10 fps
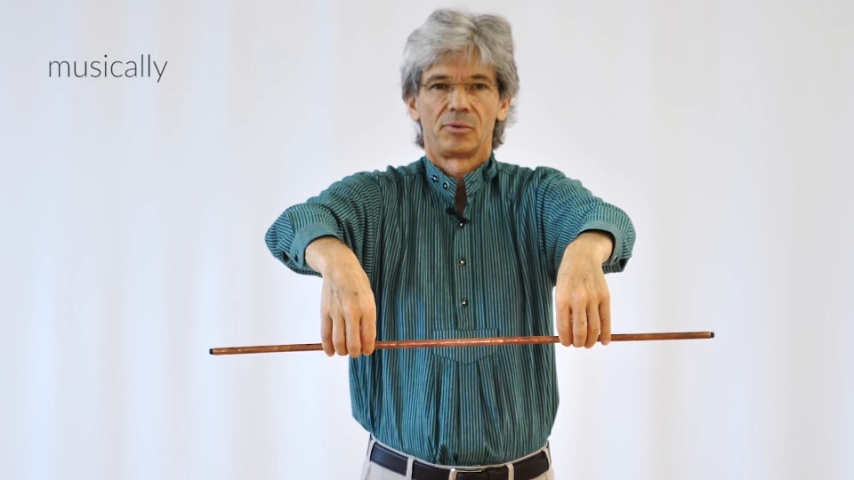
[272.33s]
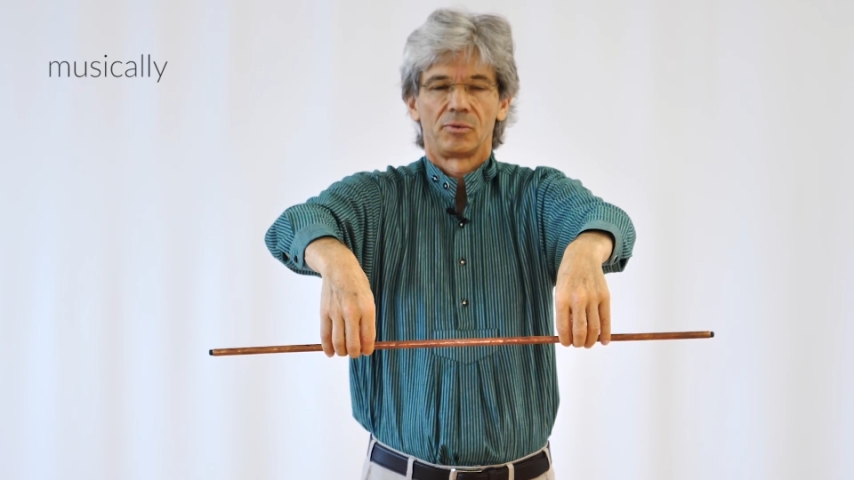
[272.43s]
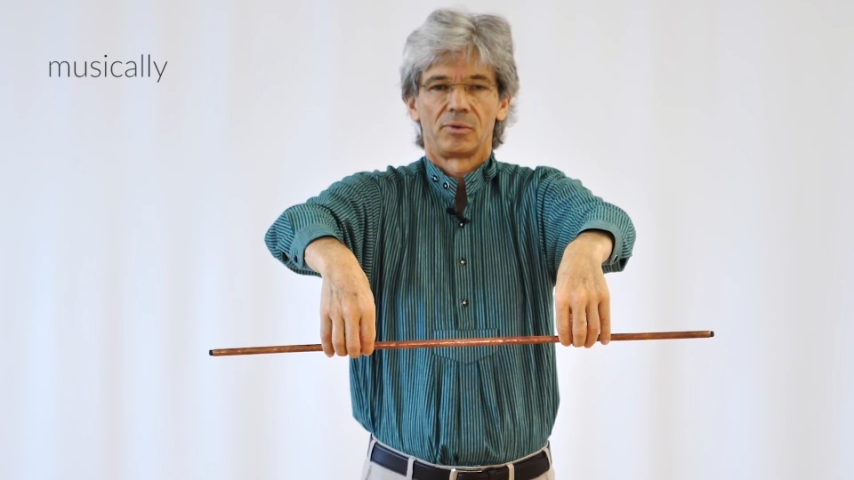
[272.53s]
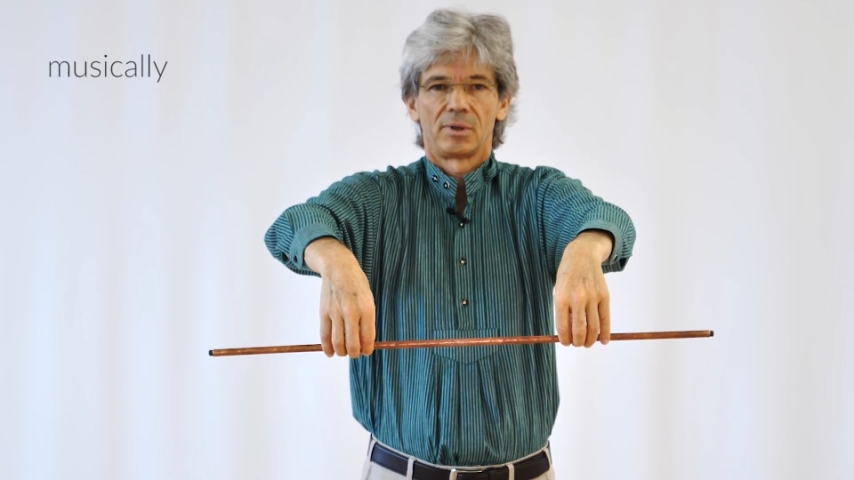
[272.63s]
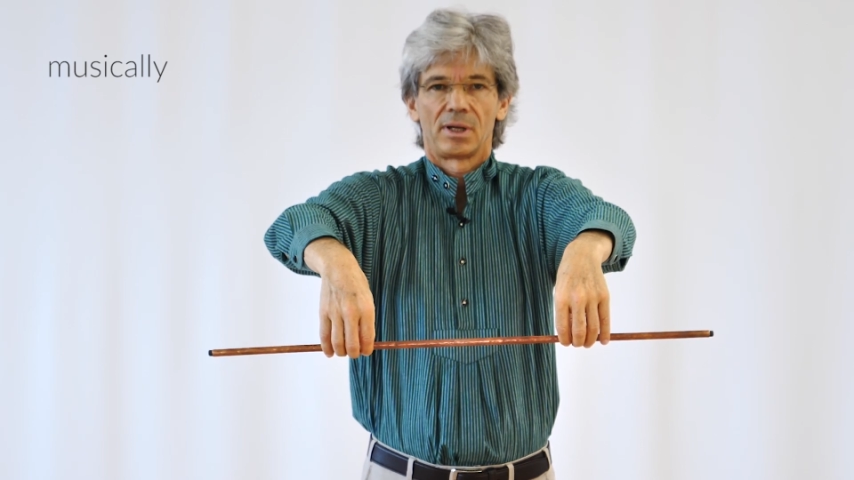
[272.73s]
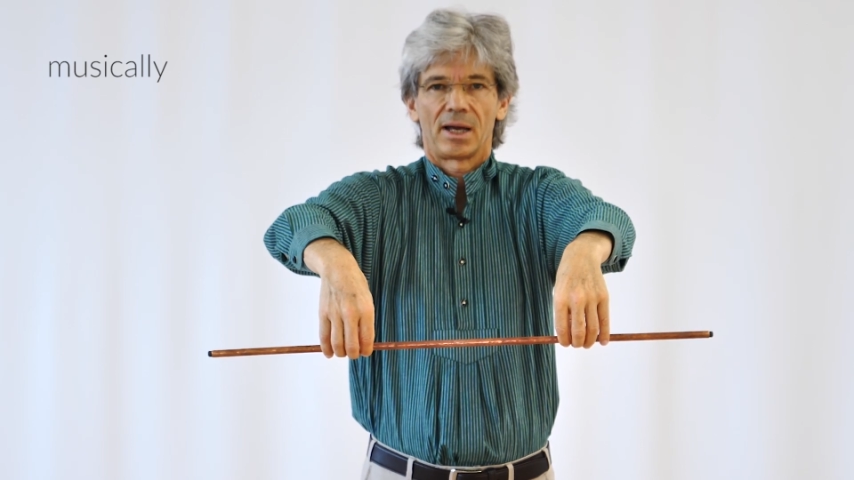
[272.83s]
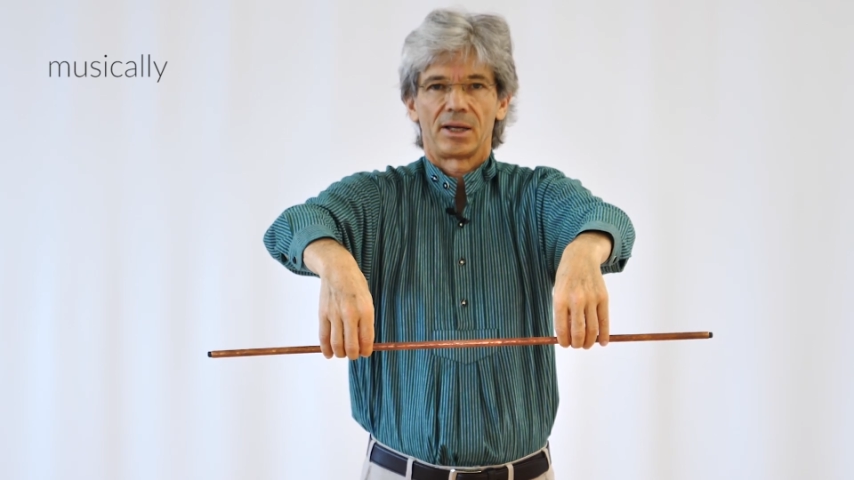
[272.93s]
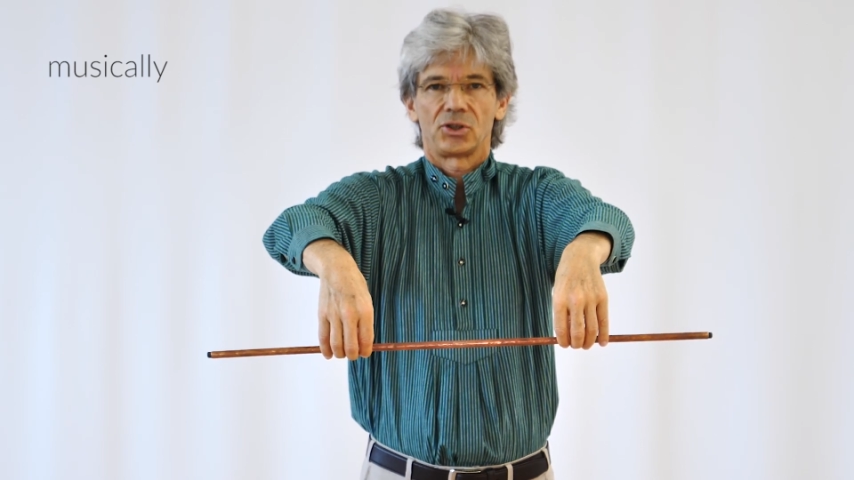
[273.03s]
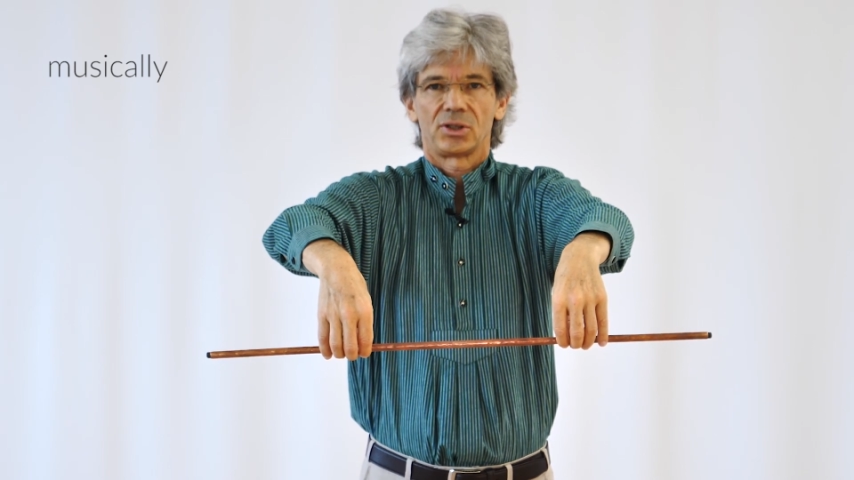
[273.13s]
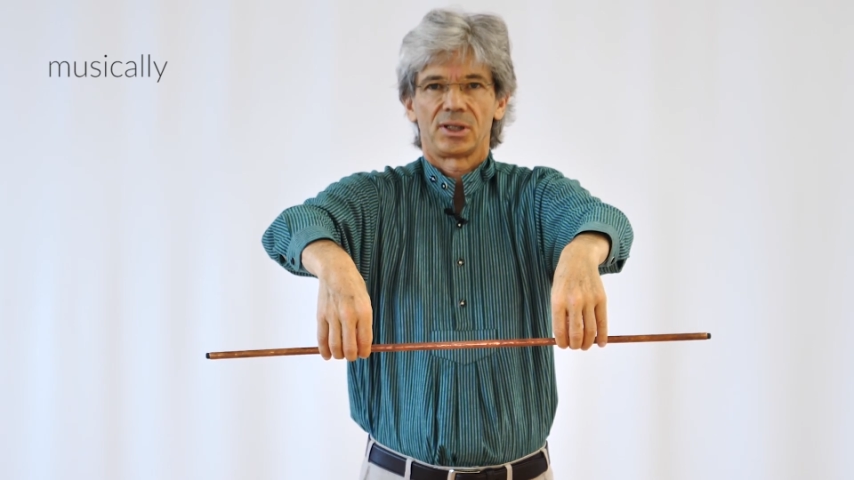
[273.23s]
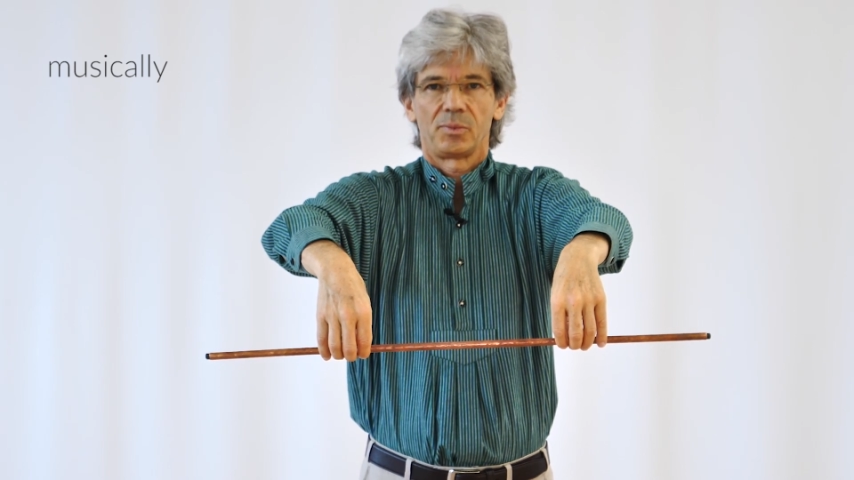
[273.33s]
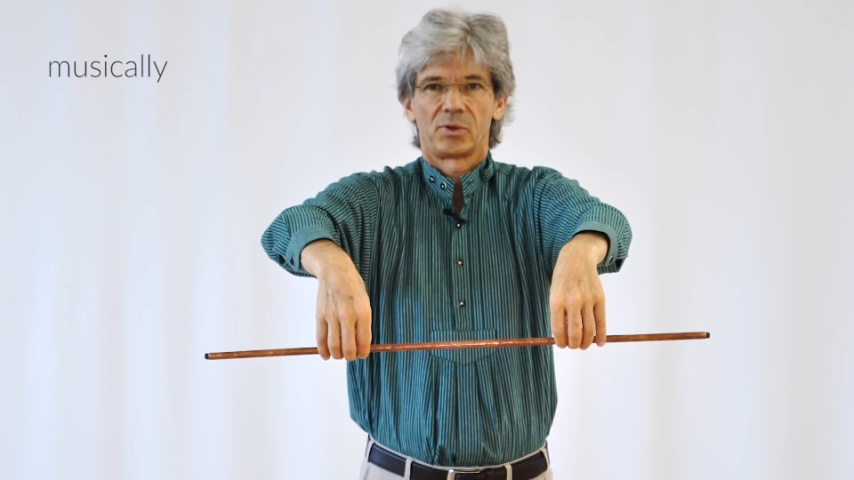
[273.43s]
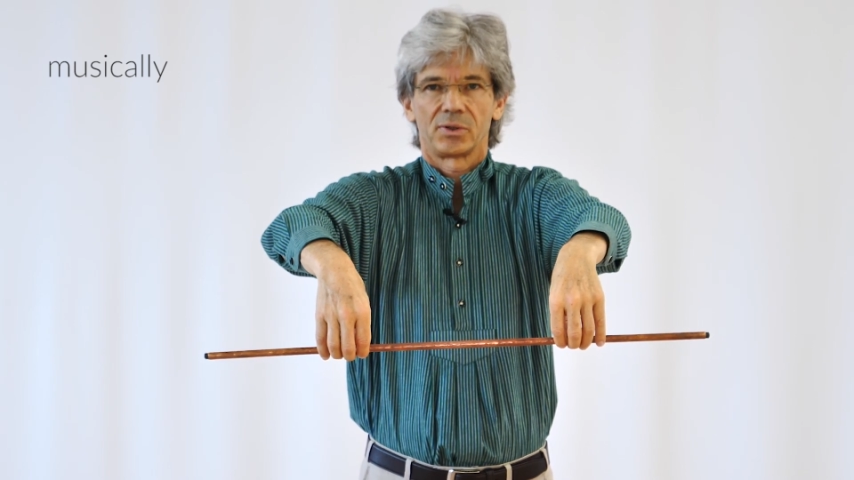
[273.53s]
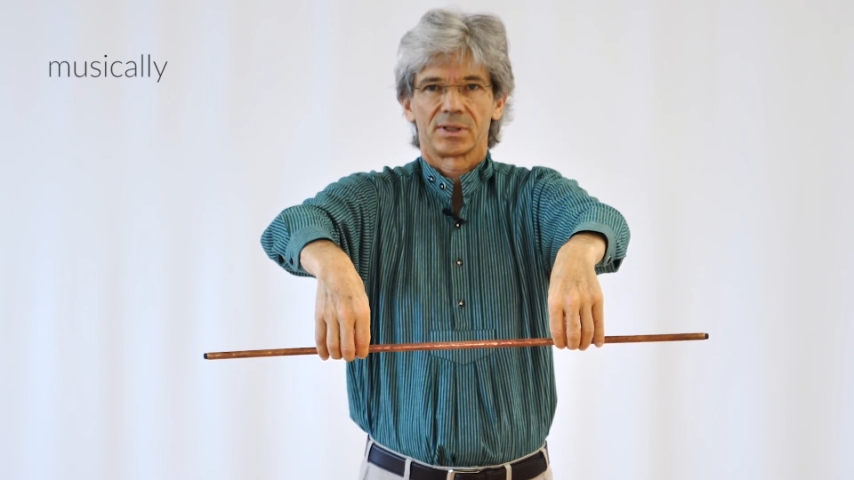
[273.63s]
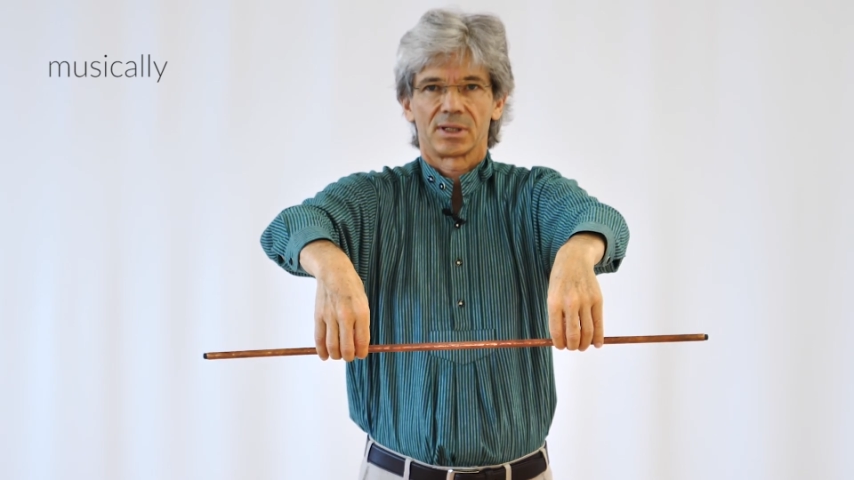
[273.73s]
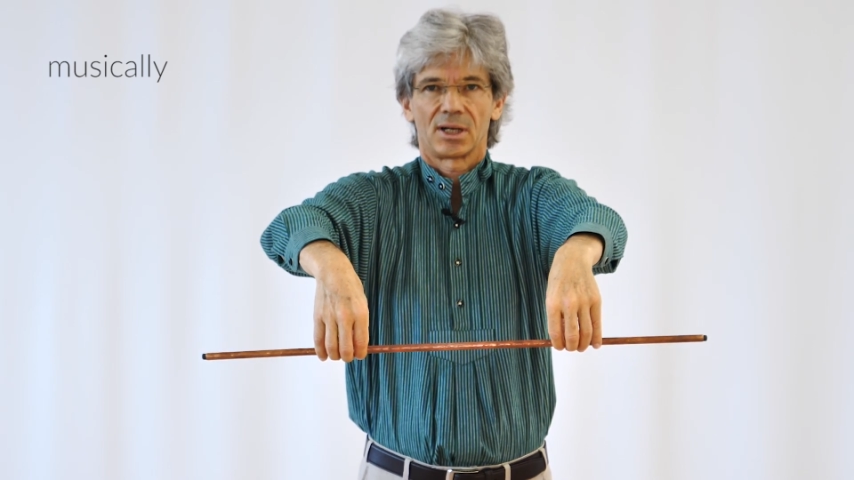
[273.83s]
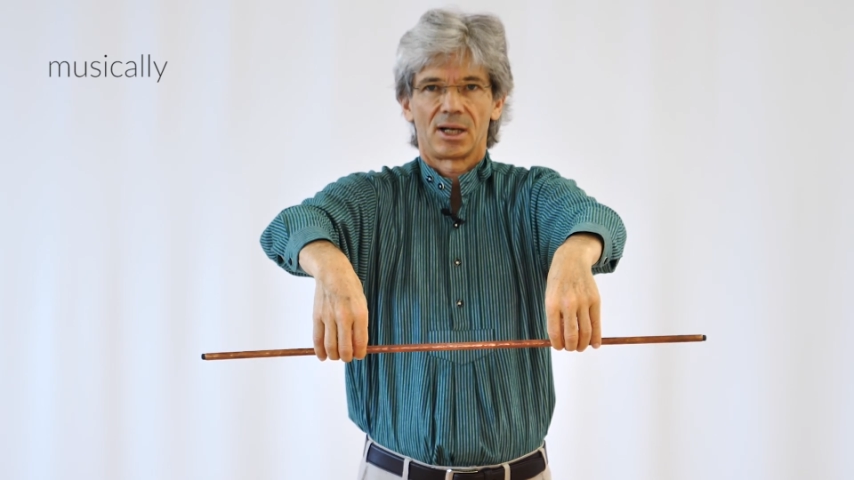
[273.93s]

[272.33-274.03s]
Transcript: My body becomes a